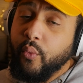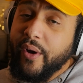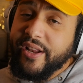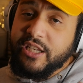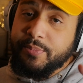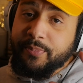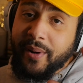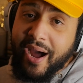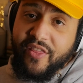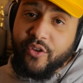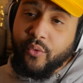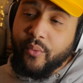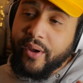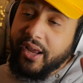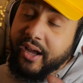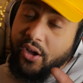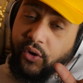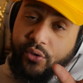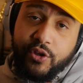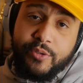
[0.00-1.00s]
which by the
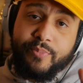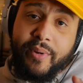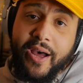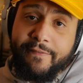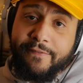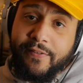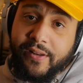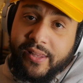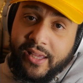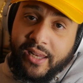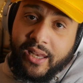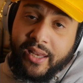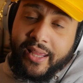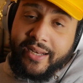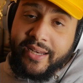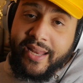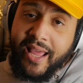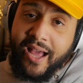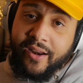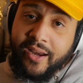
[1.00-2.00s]
way, go use my affiliate
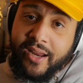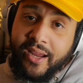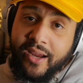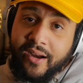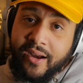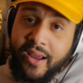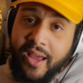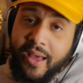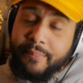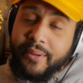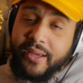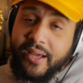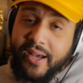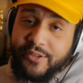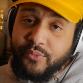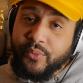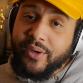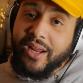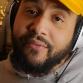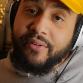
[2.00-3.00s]
link down there
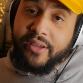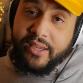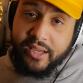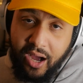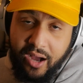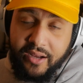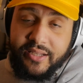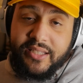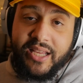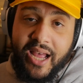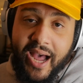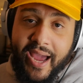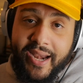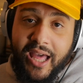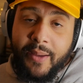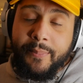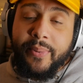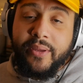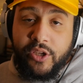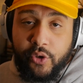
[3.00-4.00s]
because whenever y'all sign
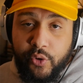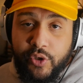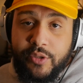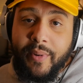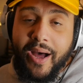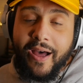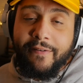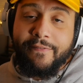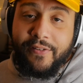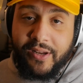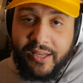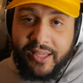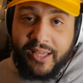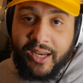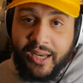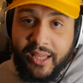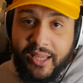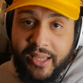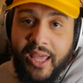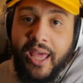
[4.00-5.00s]
up and use my
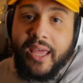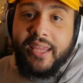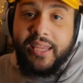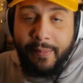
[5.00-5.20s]
affiliate link,